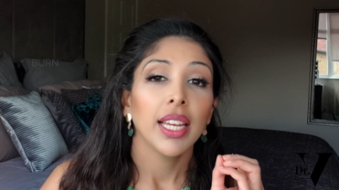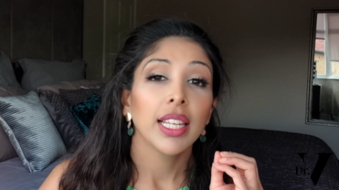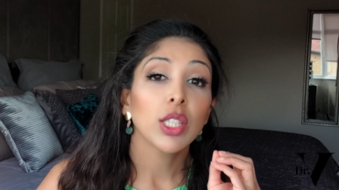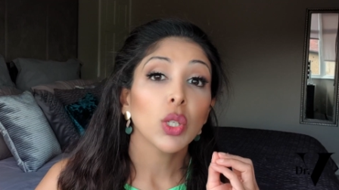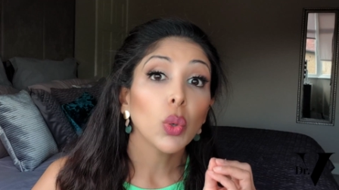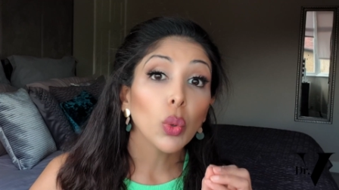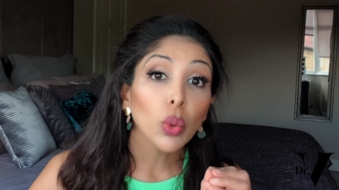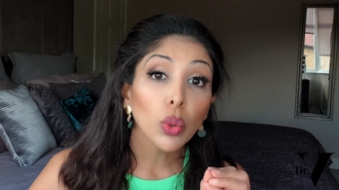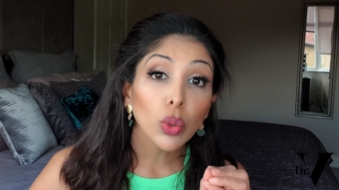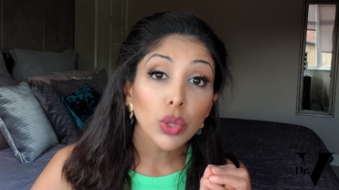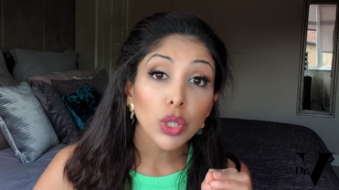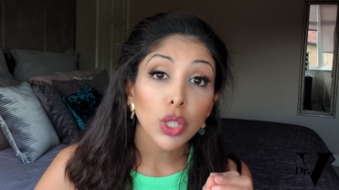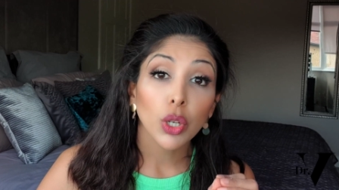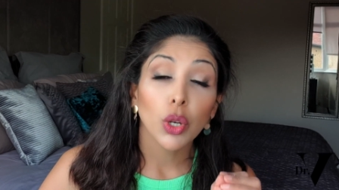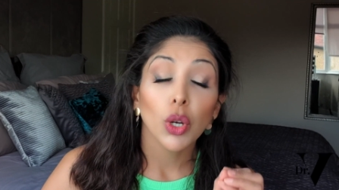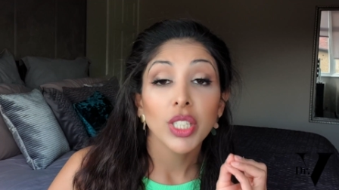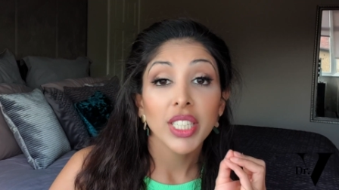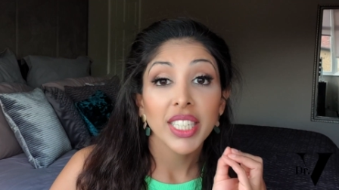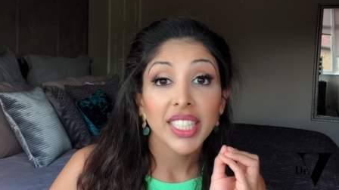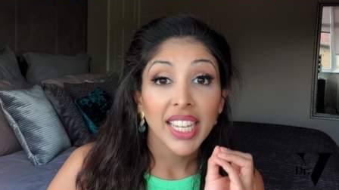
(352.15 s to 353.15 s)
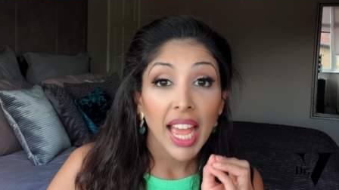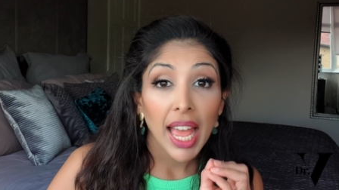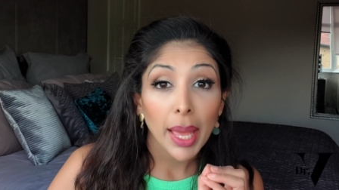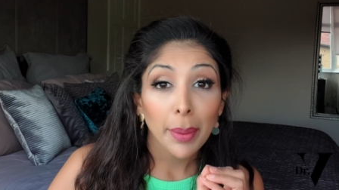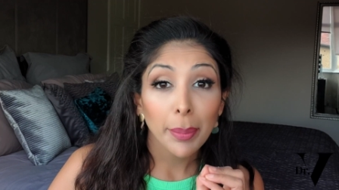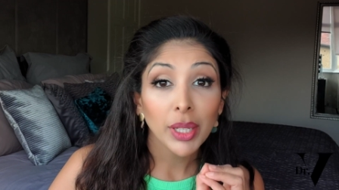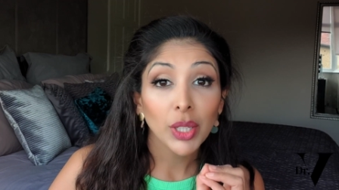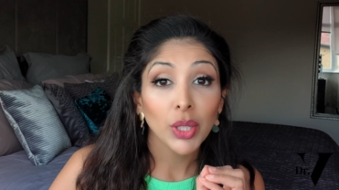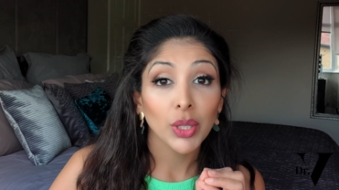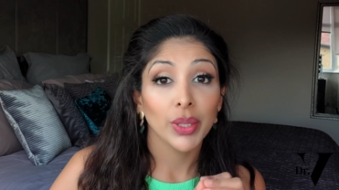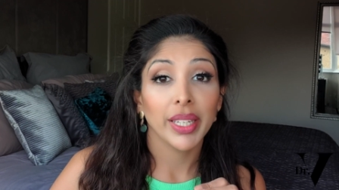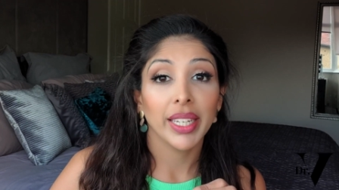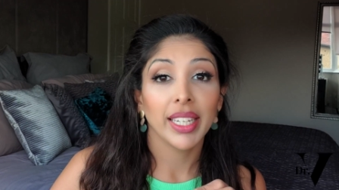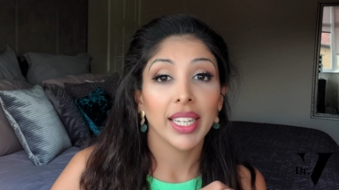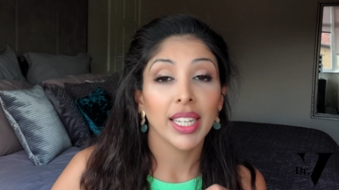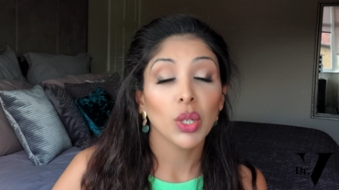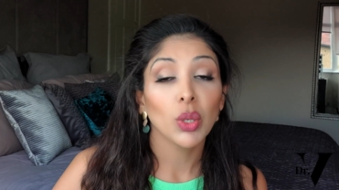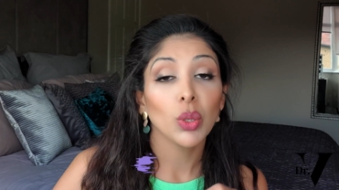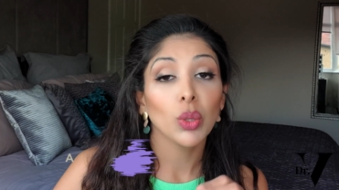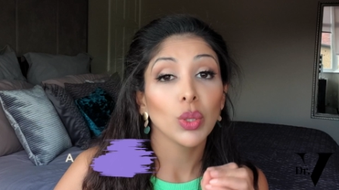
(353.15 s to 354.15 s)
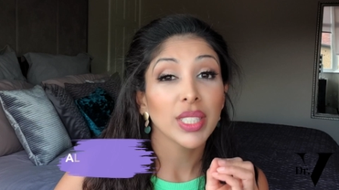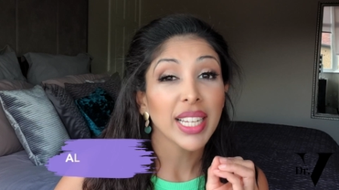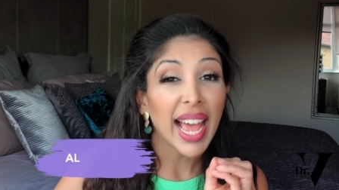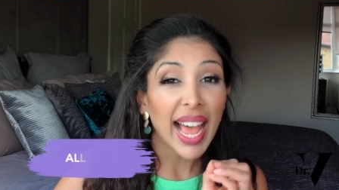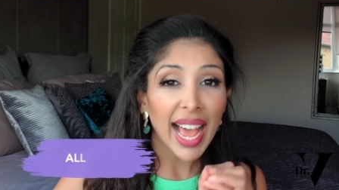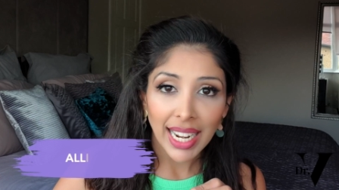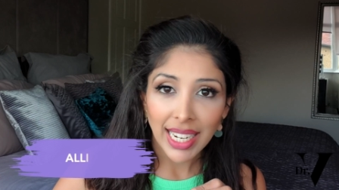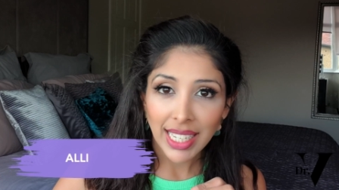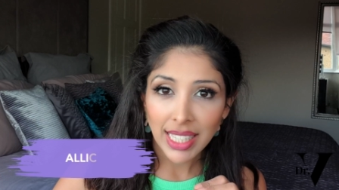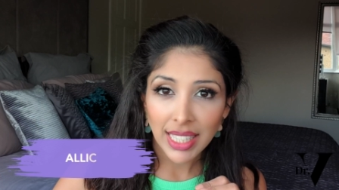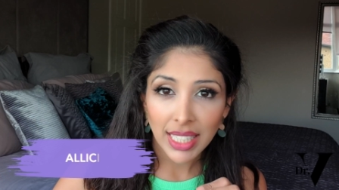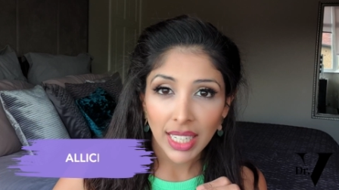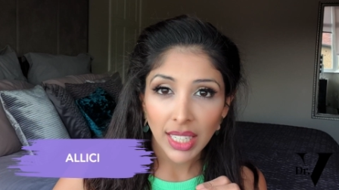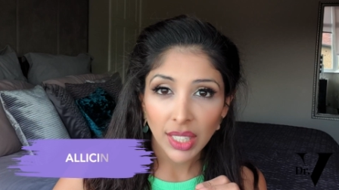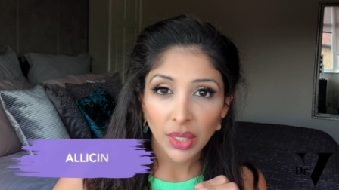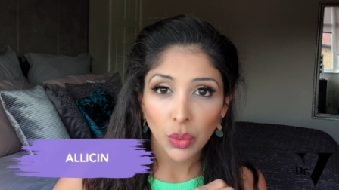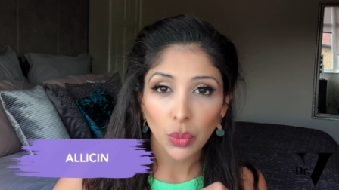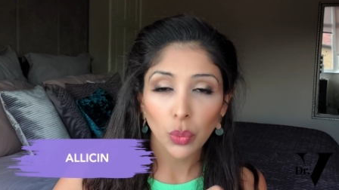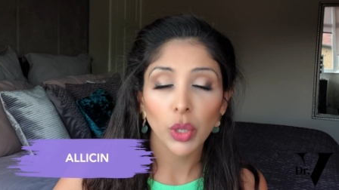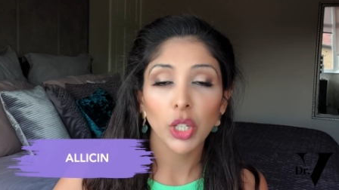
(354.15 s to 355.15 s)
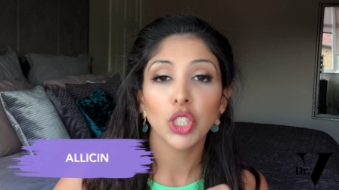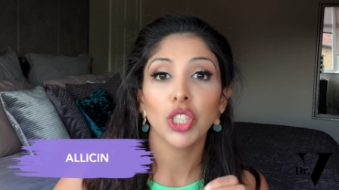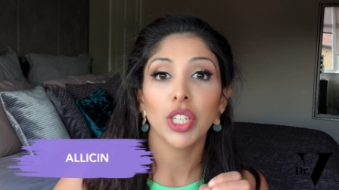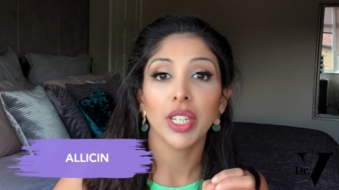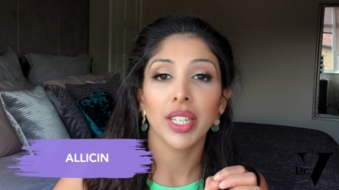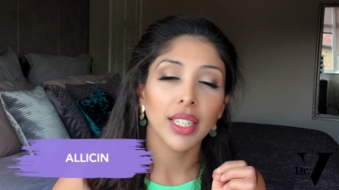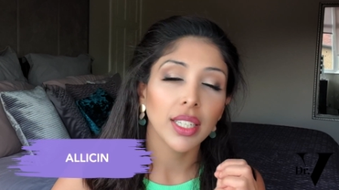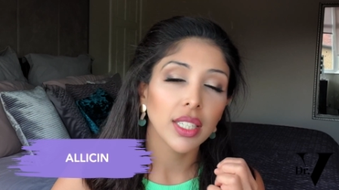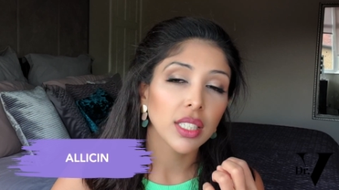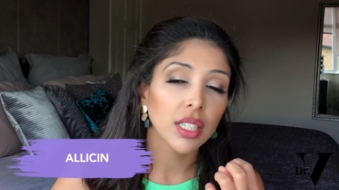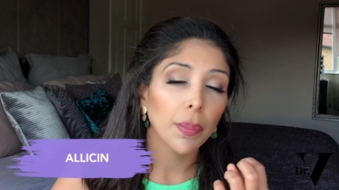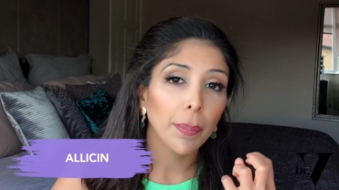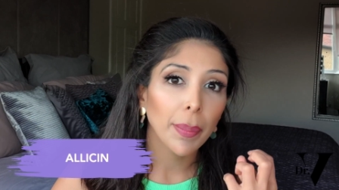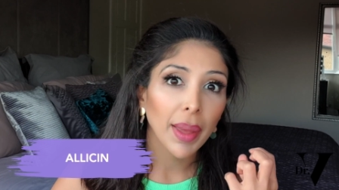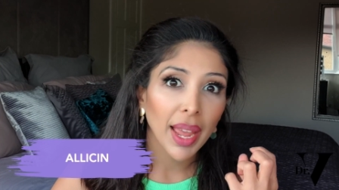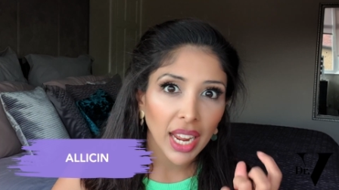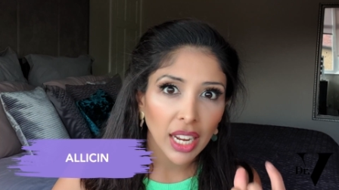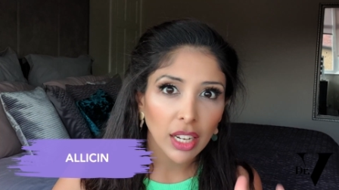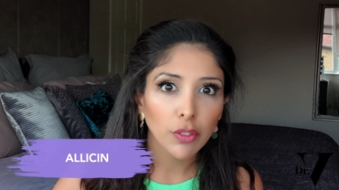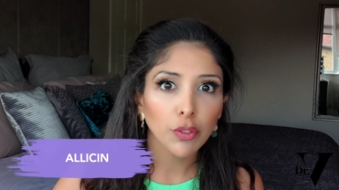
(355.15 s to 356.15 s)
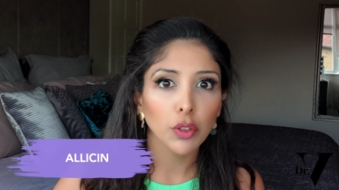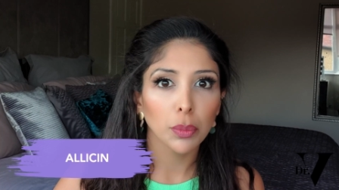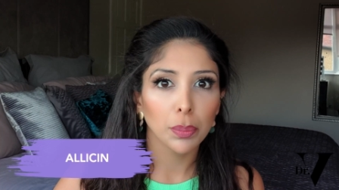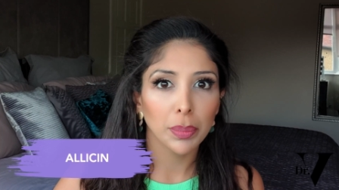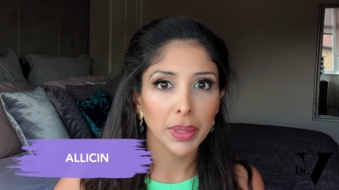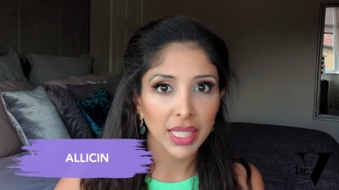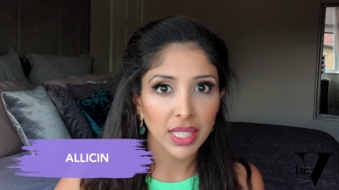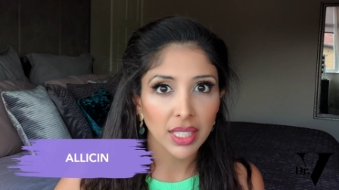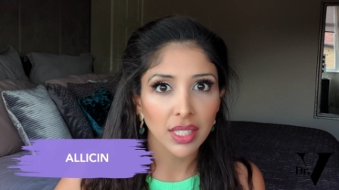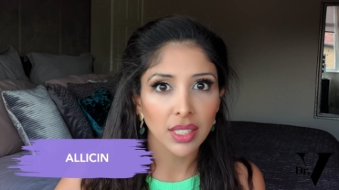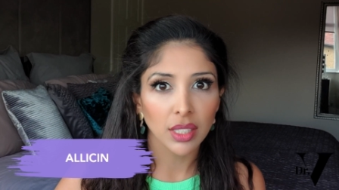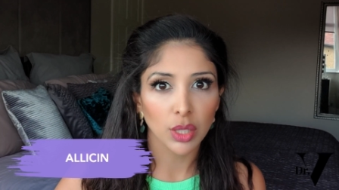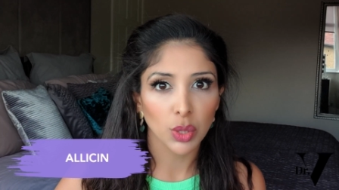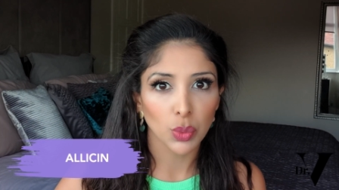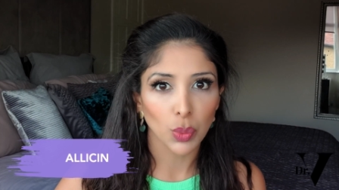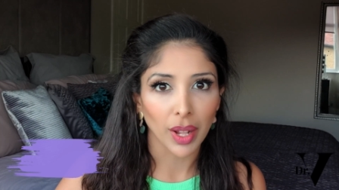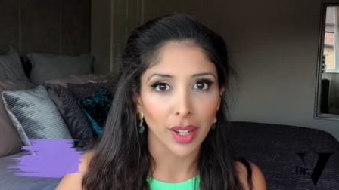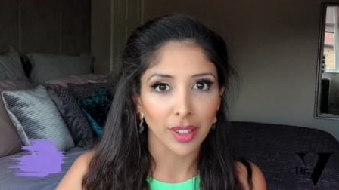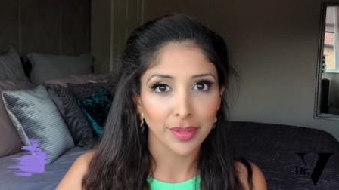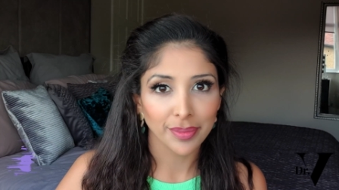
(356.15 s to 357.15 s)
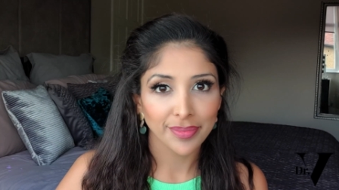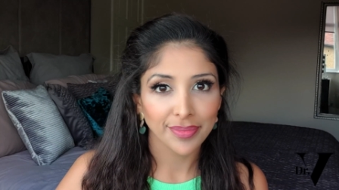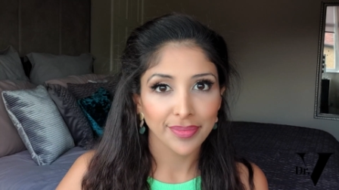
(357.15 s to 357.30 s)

It's also got a chemical in it called allicin, which can lead to painful blisters as well.